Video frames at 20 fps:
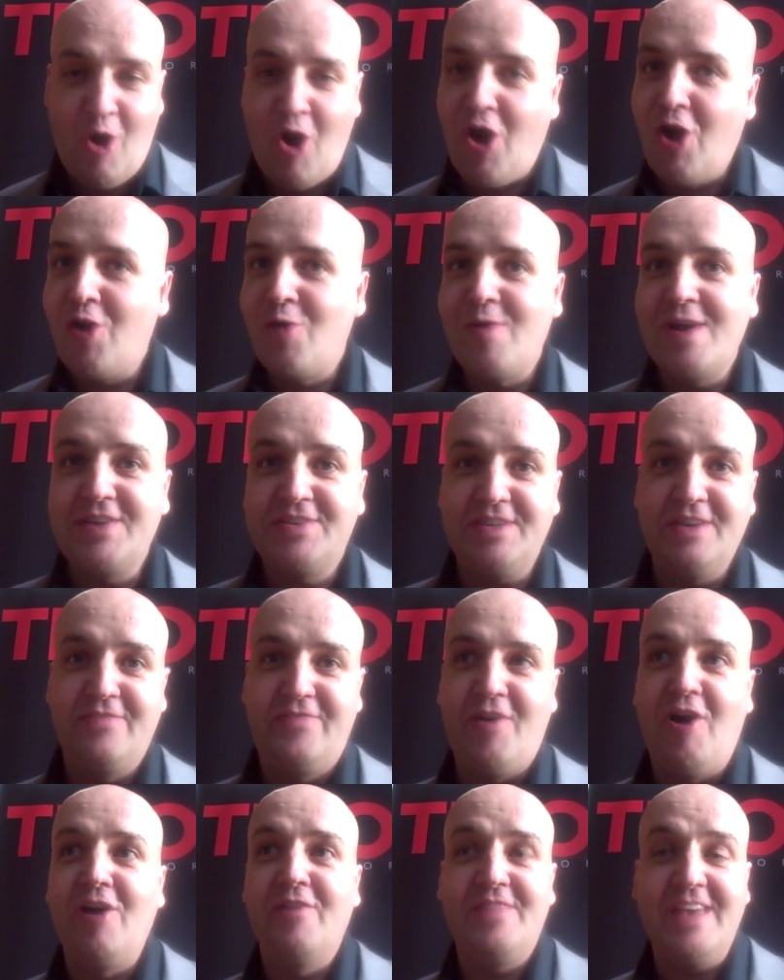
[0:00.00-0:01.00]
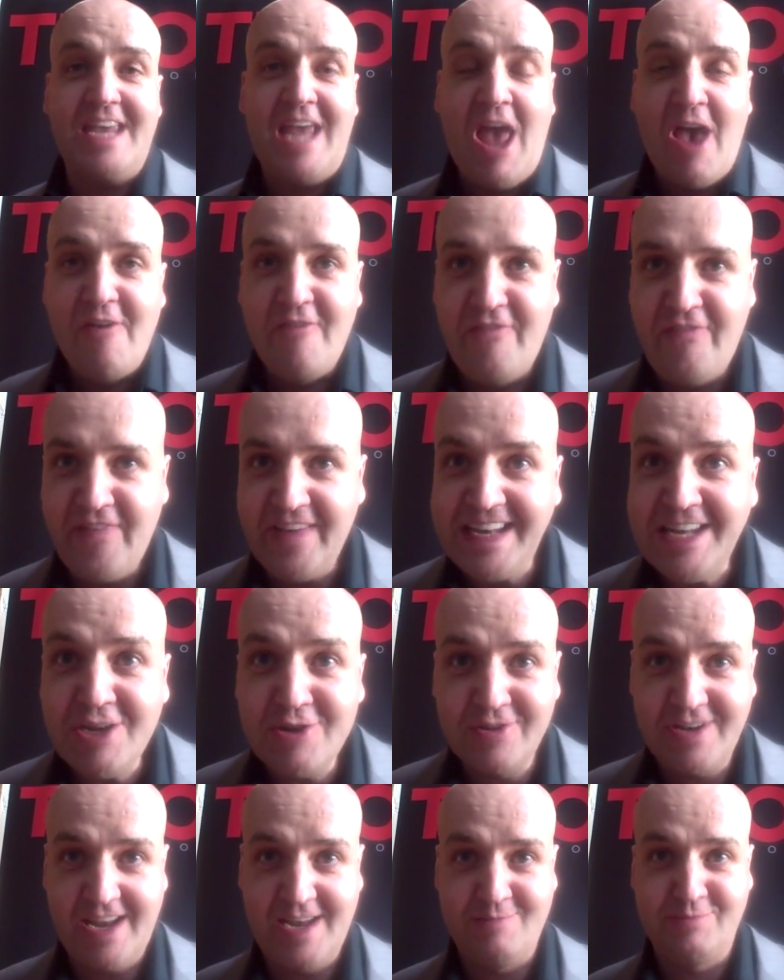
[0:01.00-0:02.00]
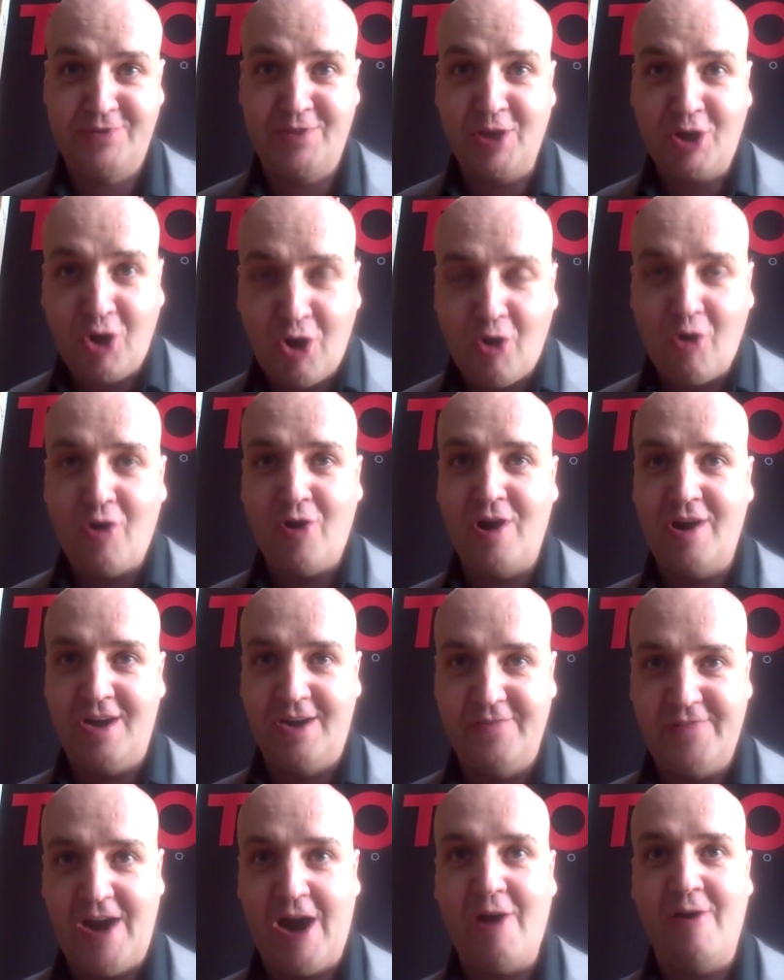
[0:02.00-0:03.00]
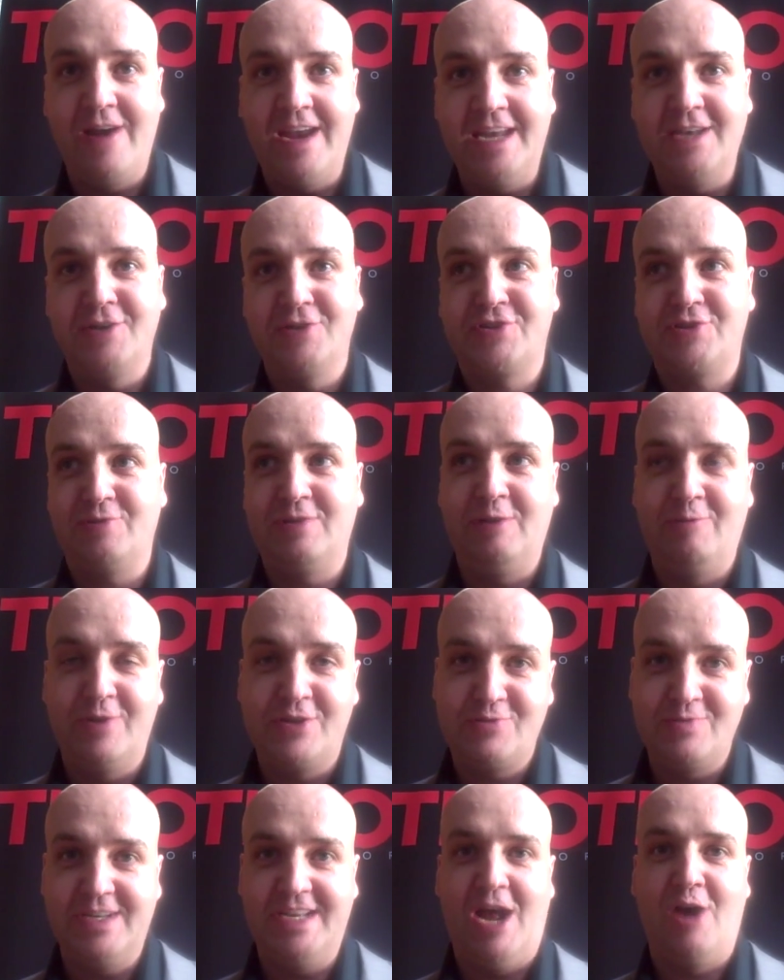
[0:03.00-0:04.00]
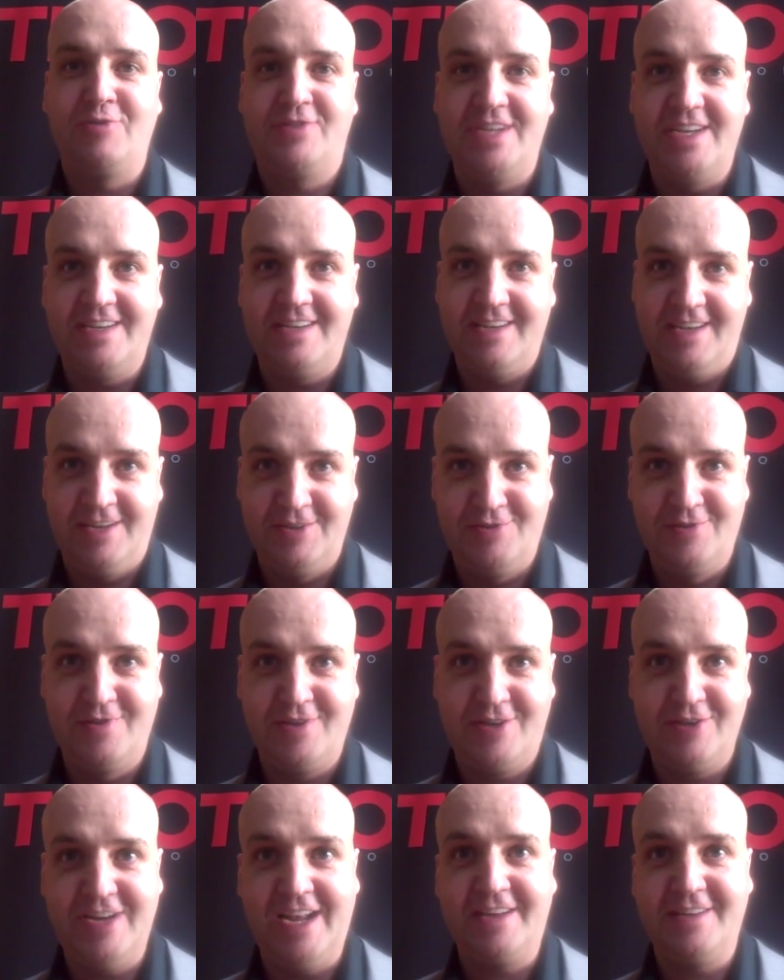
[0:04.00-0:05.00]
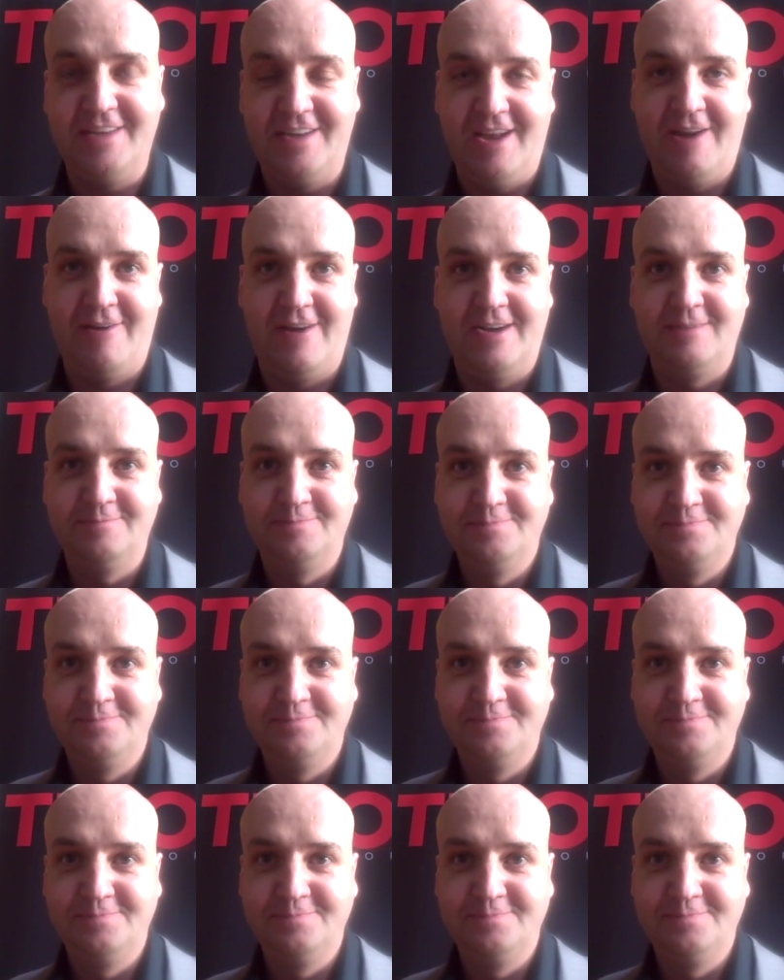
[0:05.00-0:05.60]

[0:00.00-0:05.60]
always evolving video games, the core of our industry, which we're now taking into the connected era.